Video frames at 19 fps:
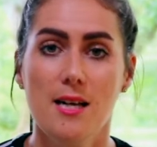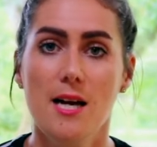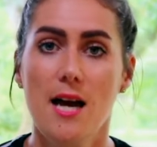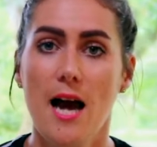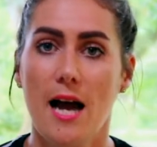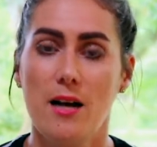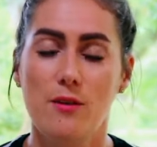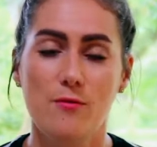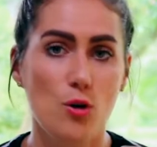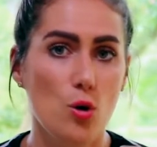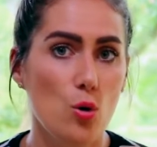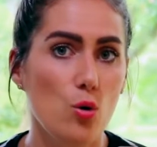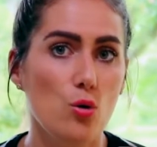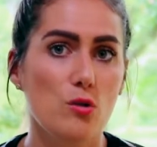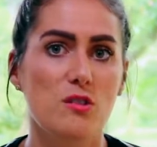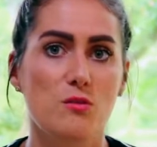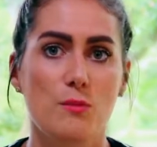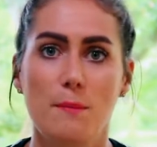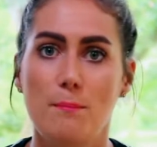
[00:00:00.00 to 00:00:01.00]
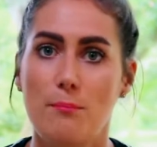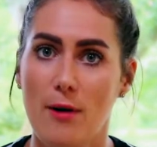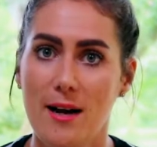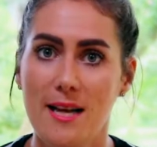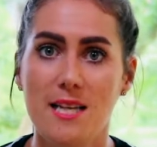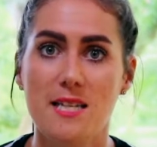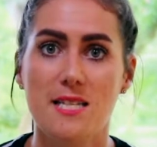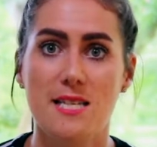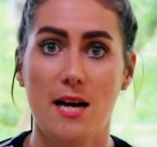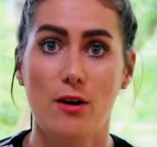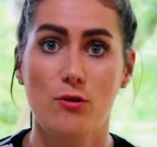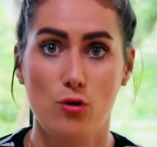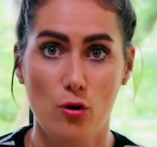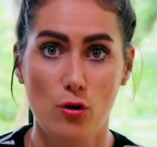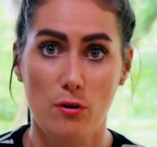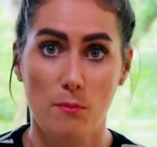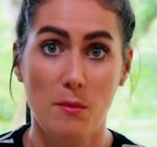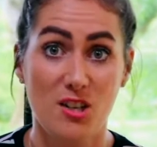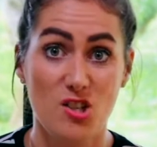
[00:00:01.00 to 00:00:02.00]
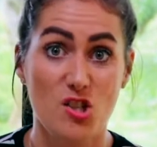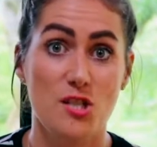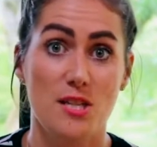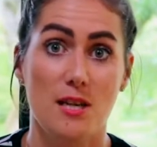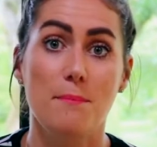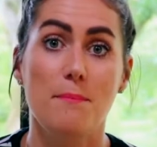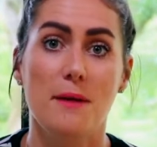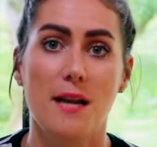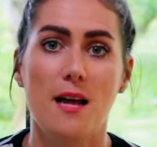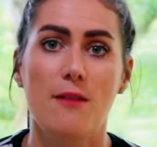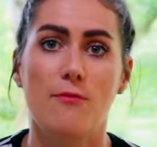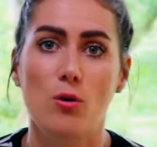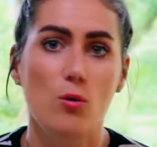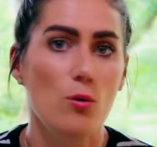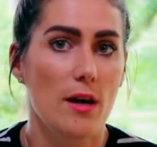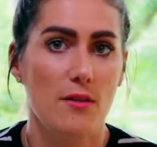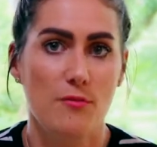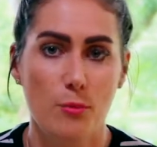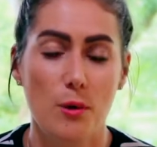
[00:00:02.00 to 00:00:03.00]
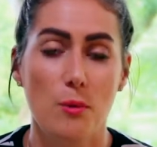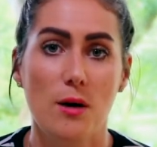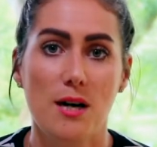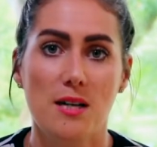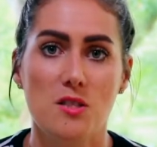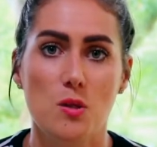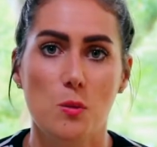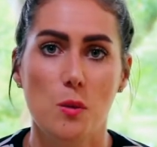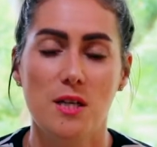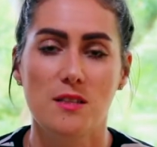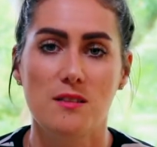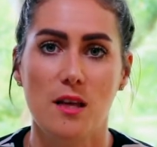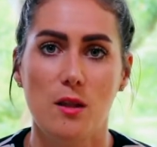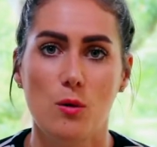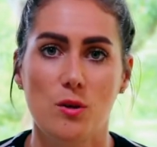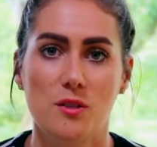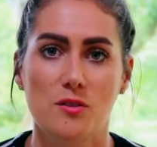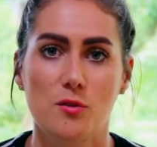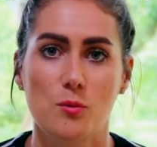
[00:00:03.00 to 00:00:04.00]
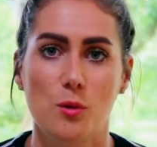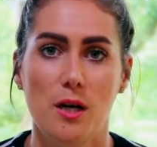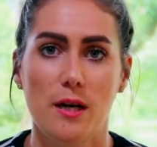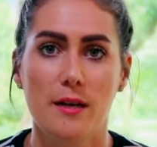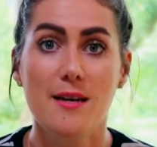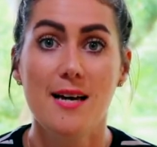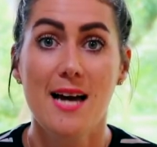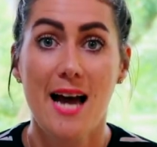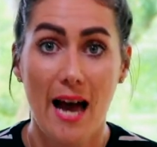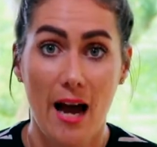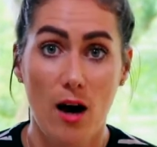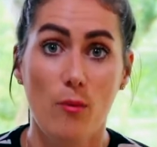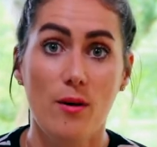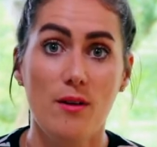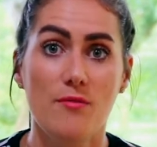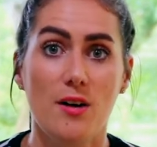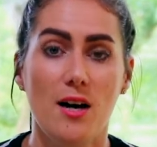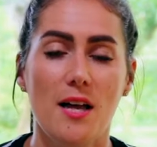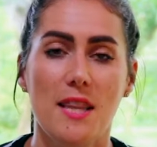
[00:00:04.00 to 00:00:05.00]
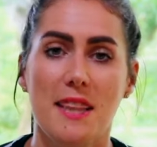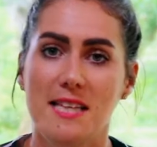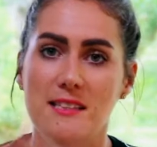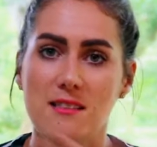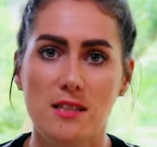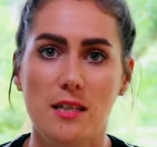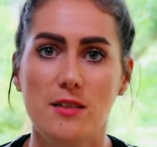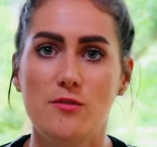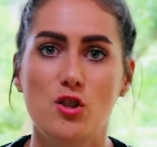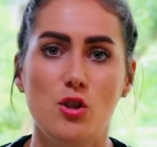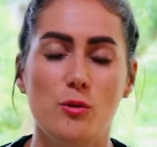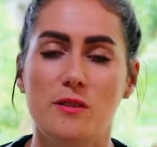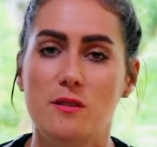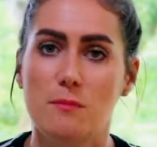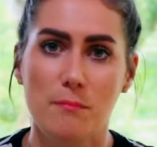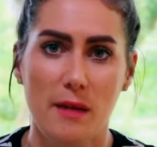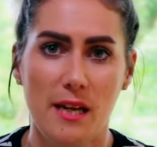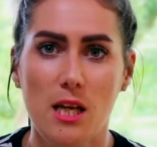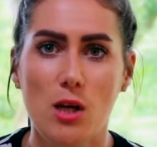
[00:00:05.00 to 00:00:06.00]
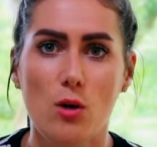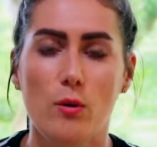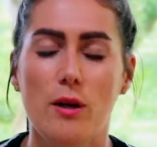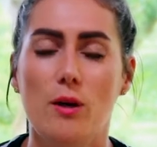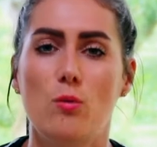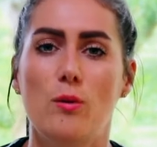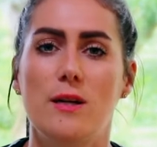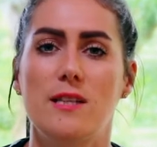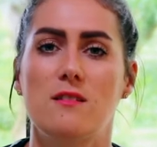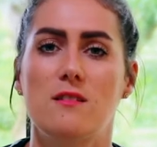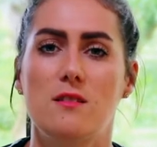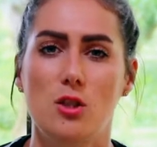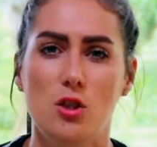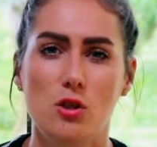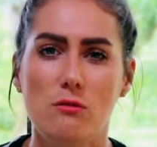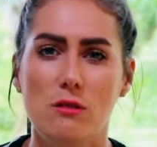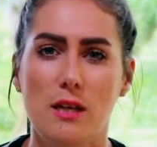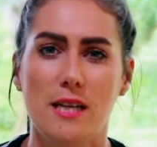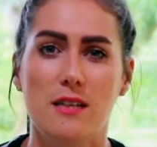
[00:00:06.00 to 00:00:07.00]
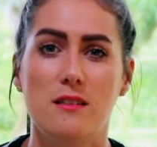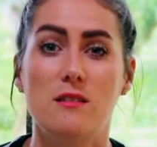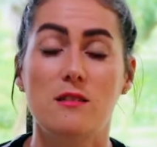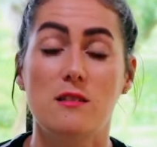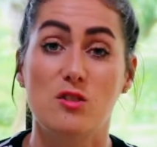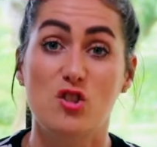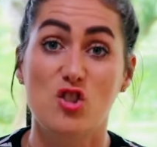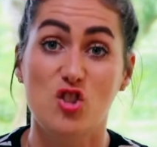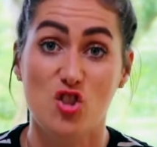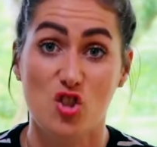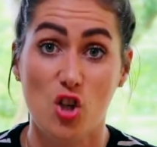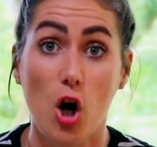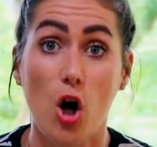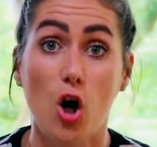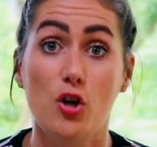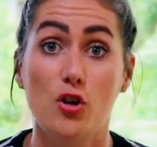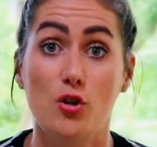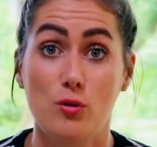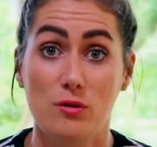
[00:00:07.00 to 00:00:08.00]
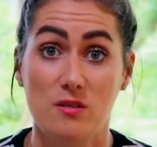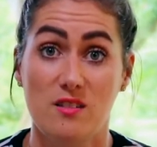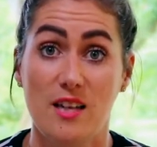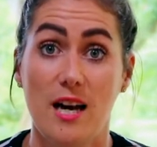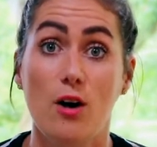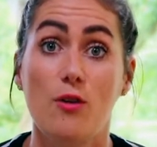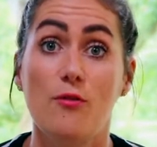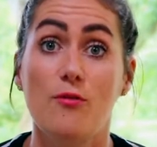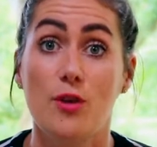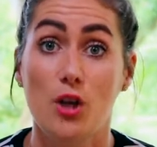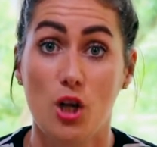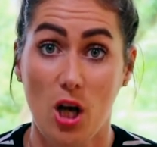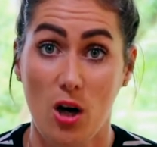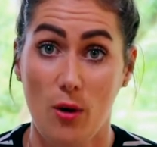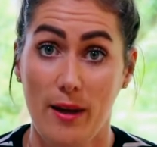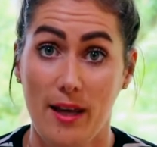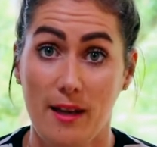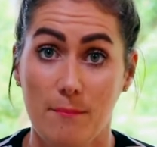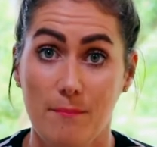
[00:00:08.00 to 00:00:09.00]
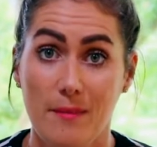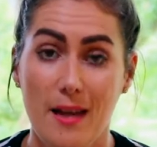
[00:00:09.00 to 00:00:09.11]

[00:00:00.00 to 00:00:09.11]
And of course, we break it down on a much deeper level if we were to work together one-to-one. However, this gives you as many quick wins that you need to start yourself going.